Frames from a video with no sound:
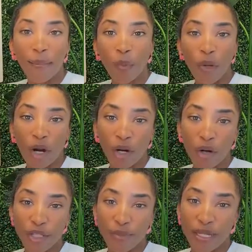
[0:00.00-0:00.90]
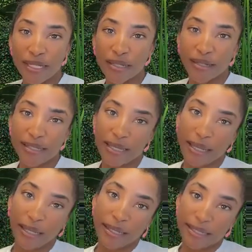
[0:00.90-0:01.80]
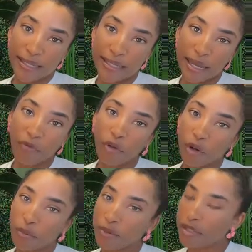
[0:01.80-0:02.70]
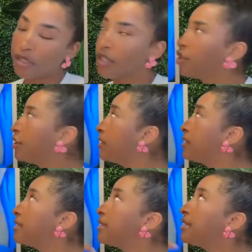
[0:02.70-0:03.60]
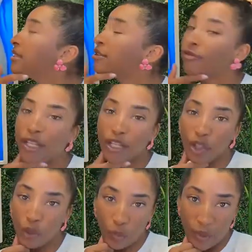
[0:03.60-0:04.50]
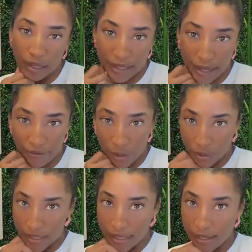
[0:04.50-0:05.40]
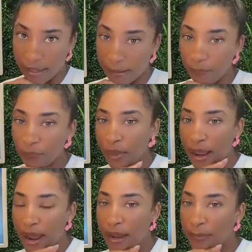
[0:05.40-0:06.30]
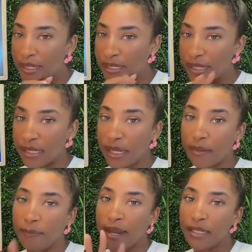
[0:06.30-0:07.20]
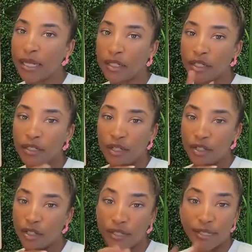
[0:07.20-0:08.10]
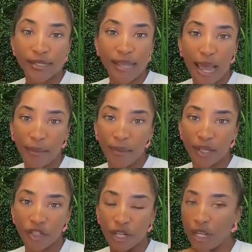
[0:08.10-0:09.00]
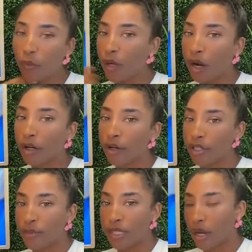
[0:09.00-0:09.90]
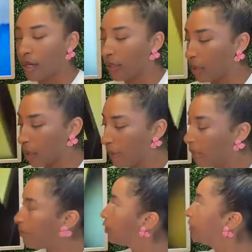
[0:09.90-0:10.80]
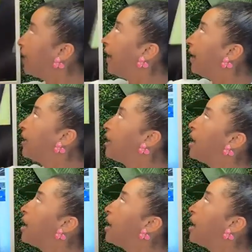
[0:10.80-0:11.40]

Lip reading: We are going to be discussing several procedures. This is a really cute one that I found today. This is by Dr. Luster. This is ab etching. We are going to be talking a little bit about that.